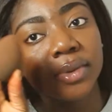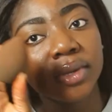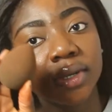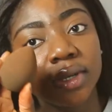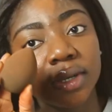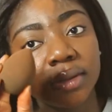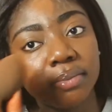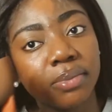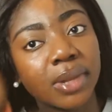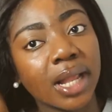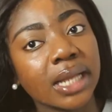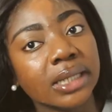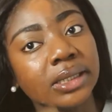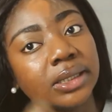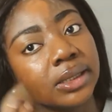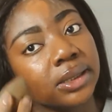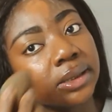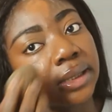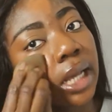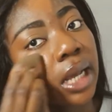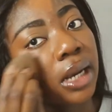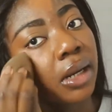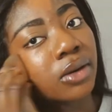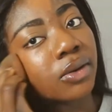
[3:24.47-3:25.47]
Beauty
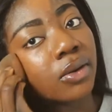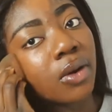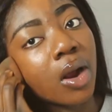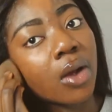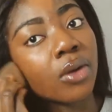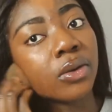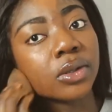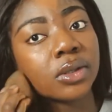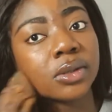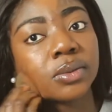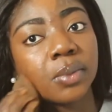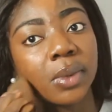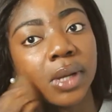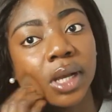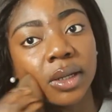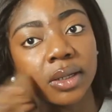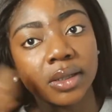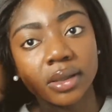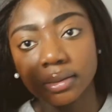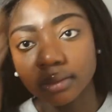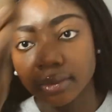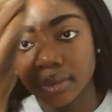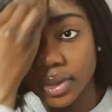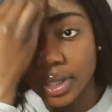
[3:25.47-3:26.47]
blenders, like, gross,
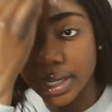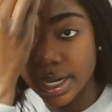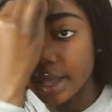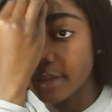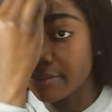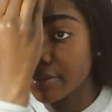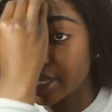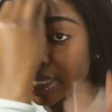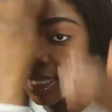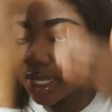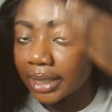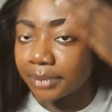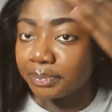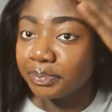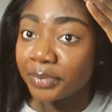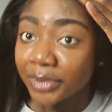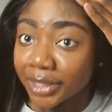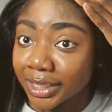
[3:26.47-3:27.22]
but whatever.